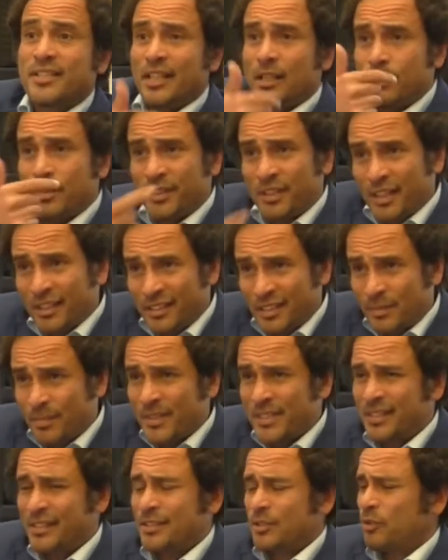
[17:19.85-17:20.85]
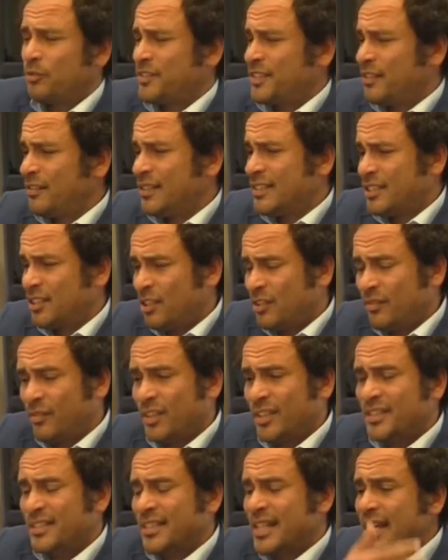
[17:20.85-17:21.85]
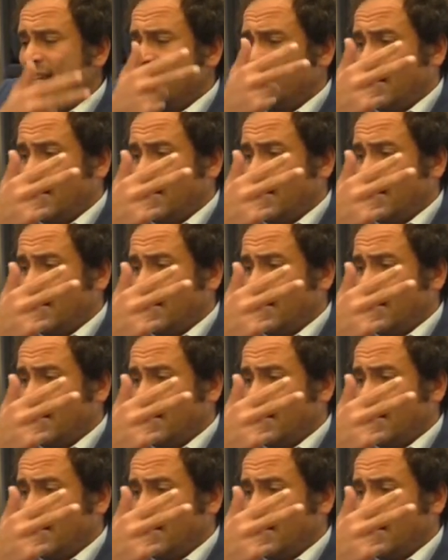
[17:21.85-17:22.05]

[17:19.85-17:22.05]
arbitrary dismissals of civil servants,